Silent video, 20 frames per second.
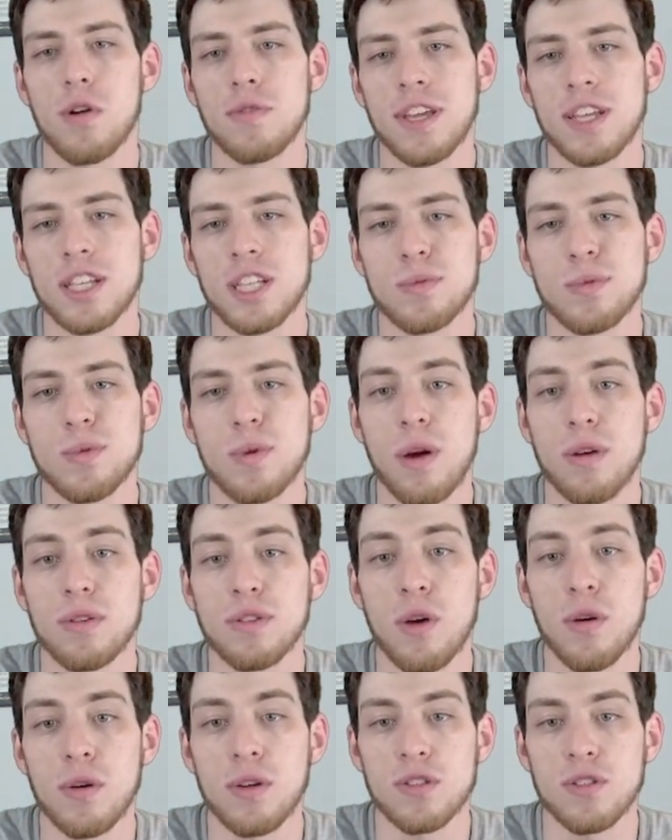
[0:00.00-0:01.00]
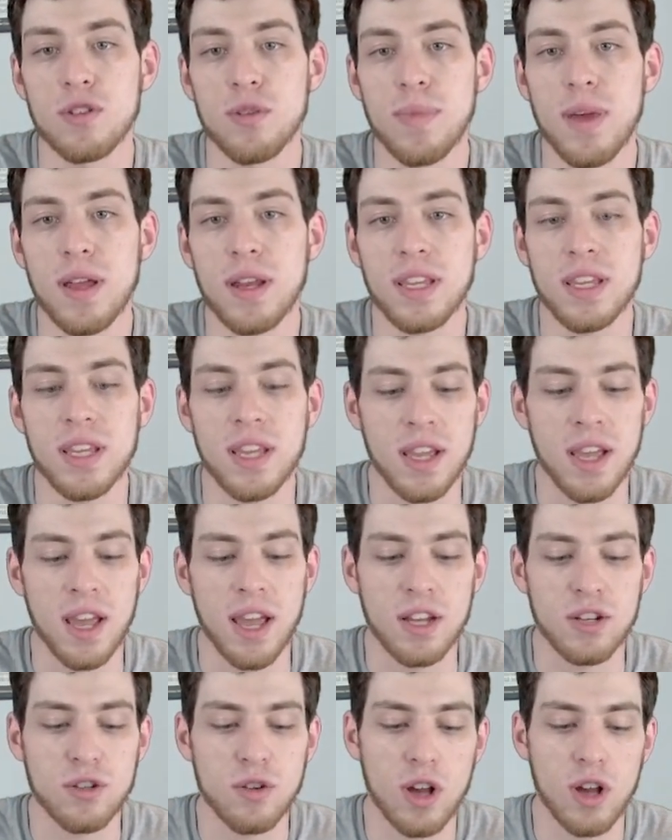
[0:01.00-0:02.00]
They can spew out tokens for Bennie
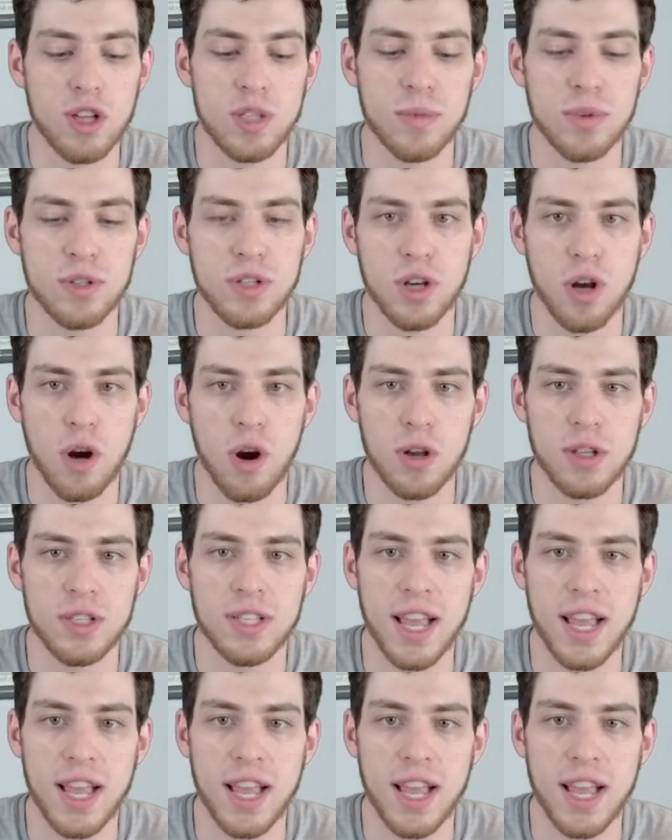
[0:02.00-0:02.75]
and draw us a bunch of cards,